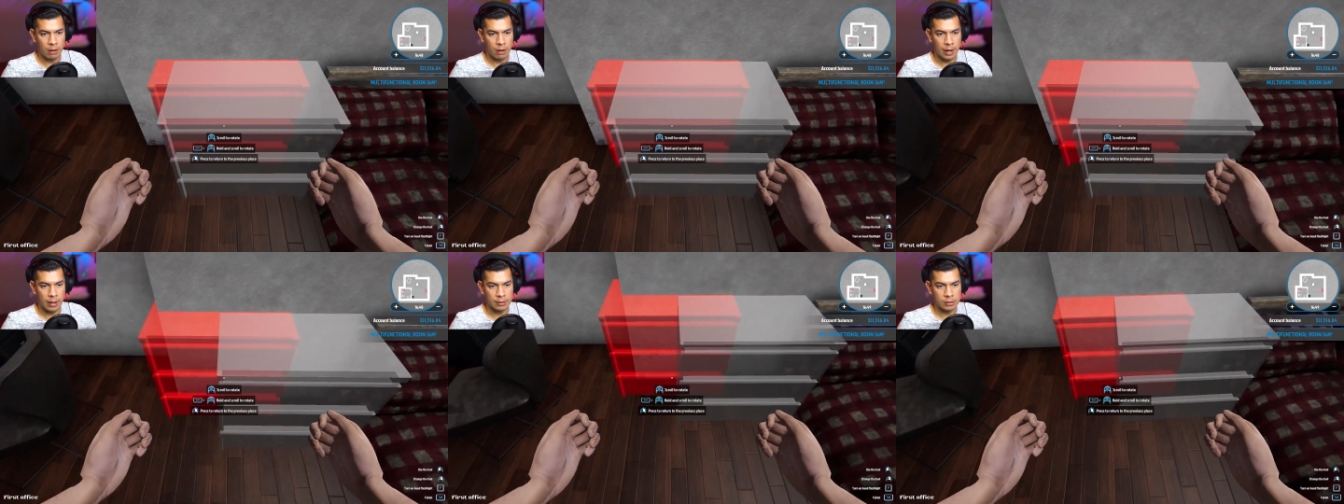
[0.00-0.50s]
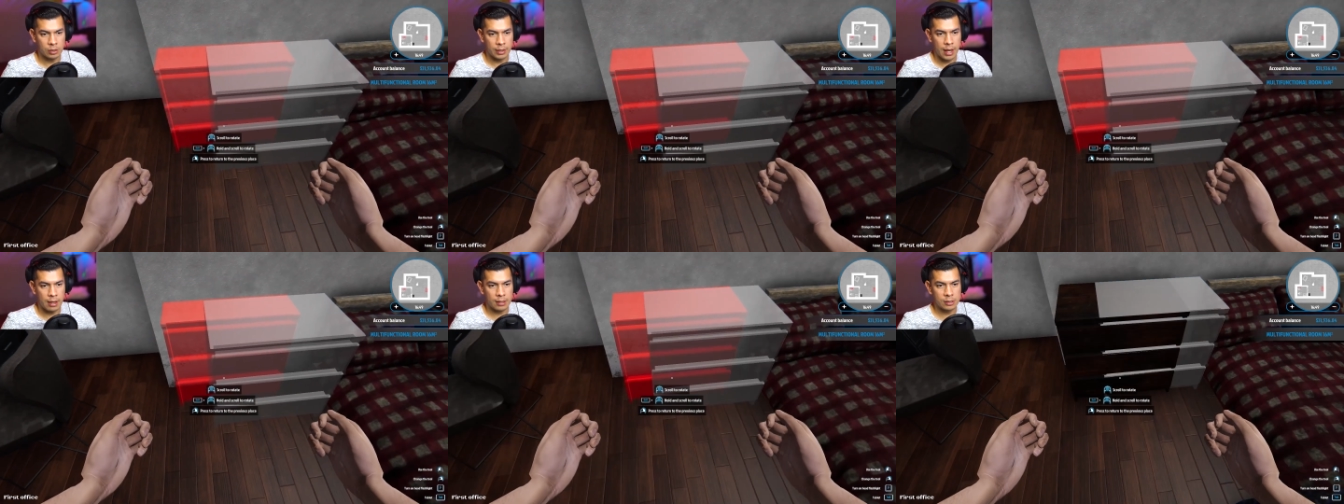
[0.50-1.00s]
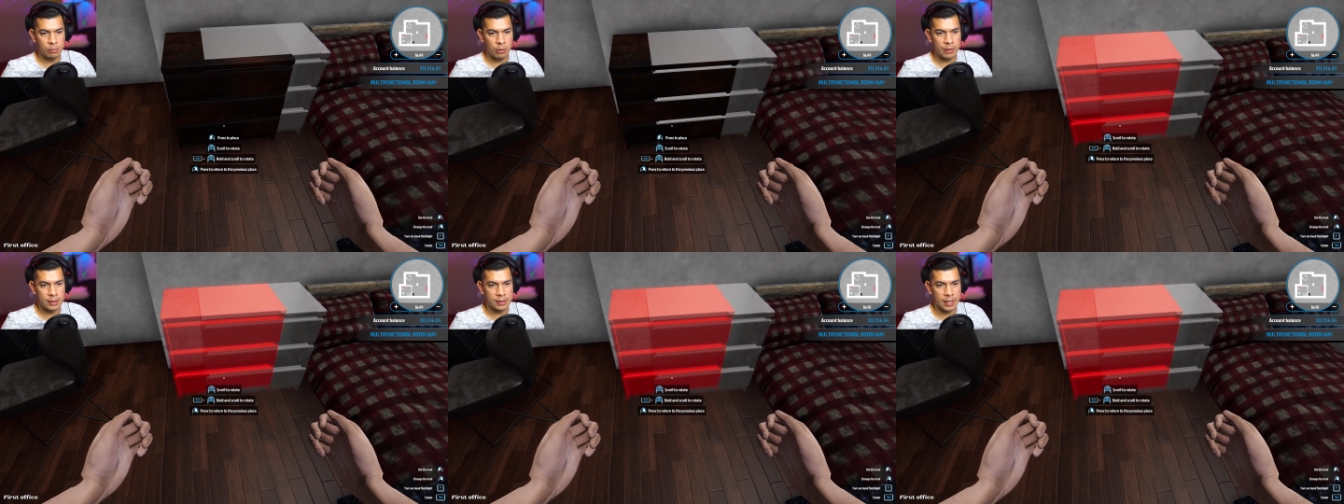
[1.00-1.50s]
All right, so now let's
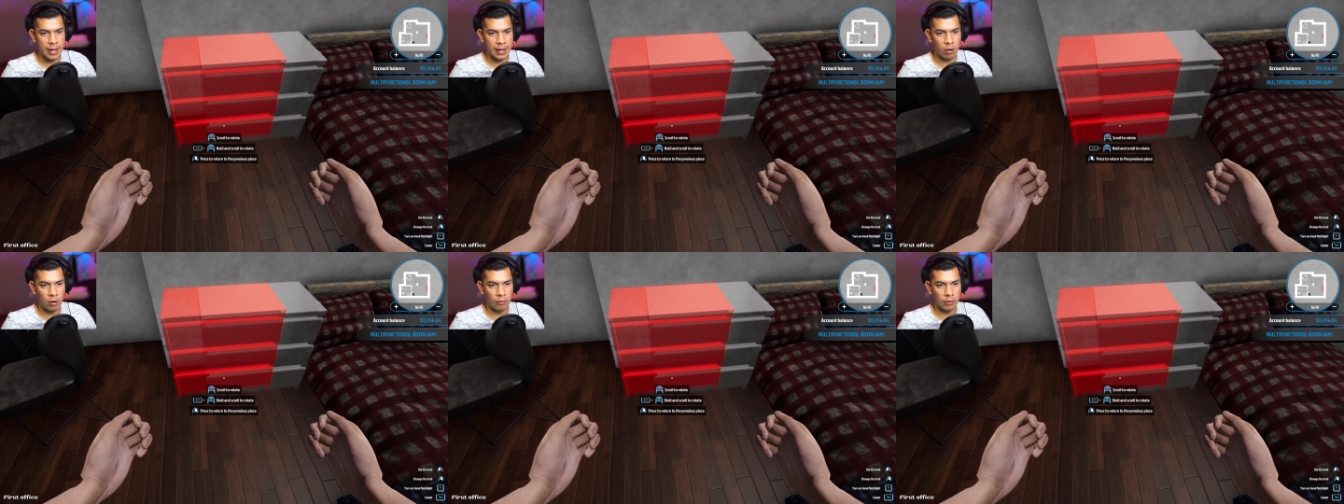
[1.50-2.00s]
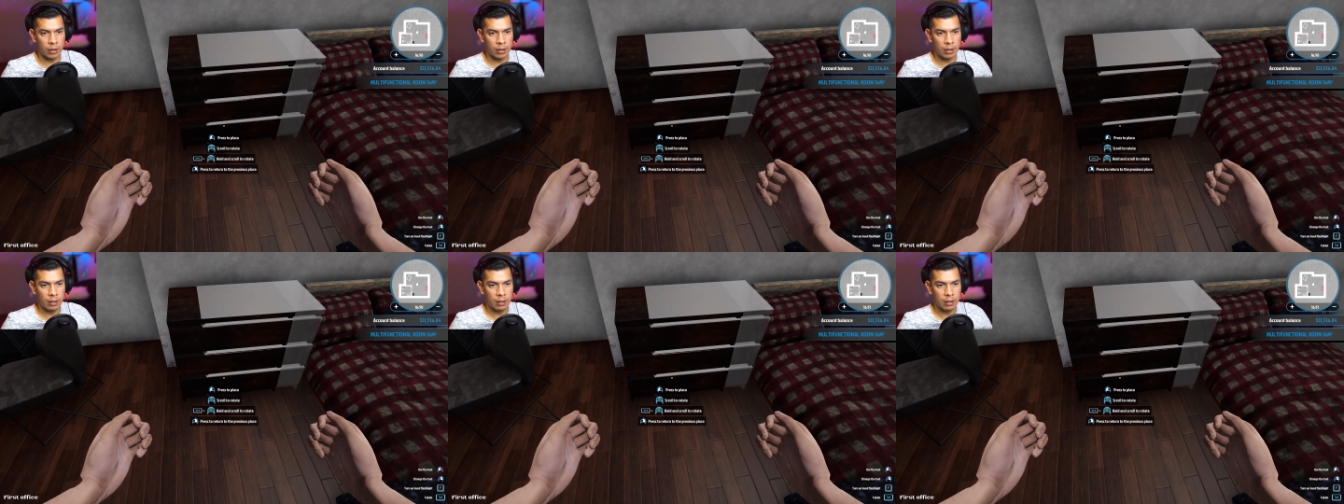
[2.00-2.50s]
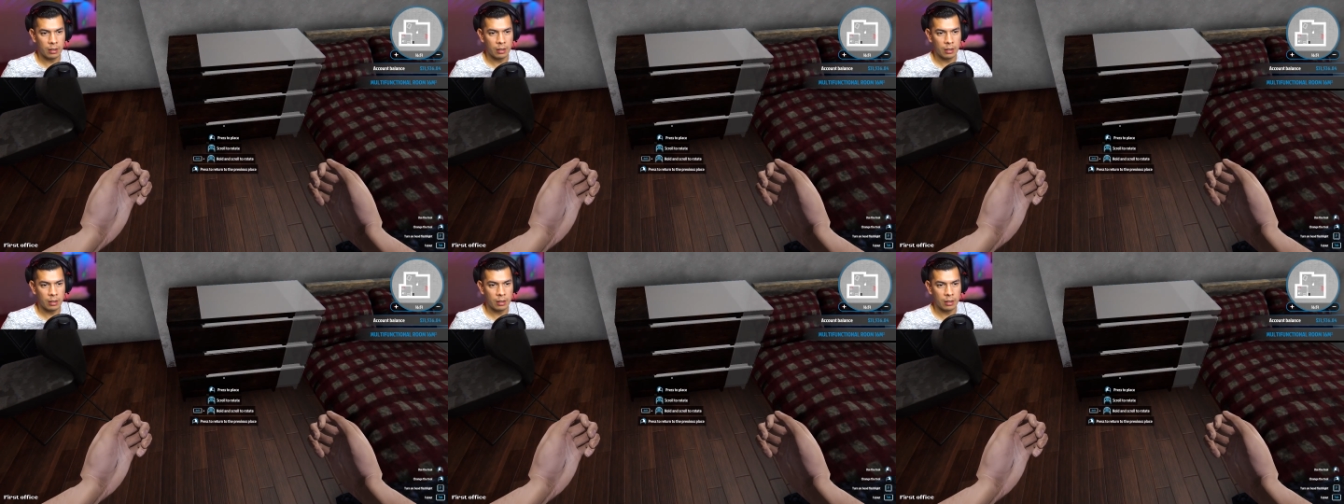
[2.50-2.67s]
move this guy over.